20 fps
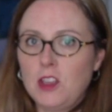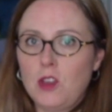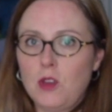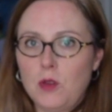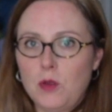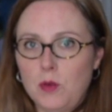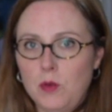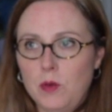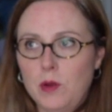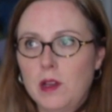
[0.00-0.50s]

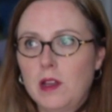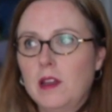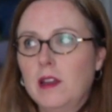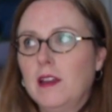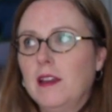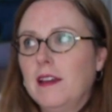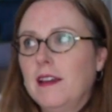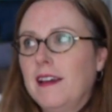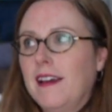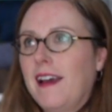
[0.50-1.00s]
you
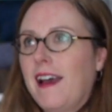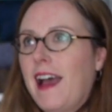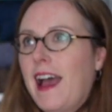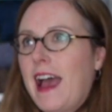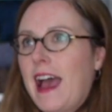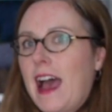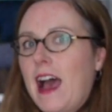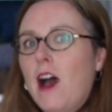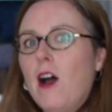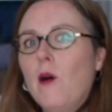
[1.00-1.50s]

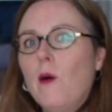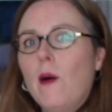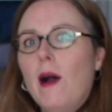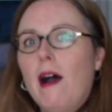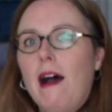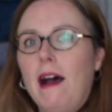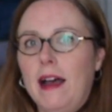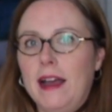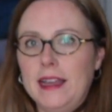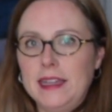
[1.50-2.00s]
how
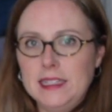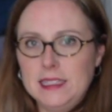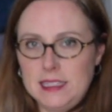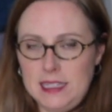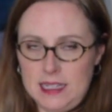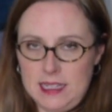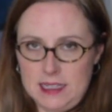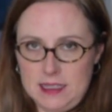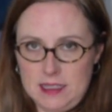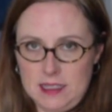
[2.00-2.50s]
I
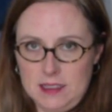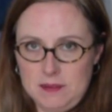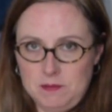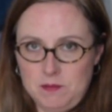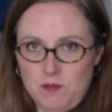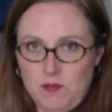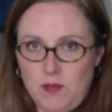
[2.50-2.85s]
did it,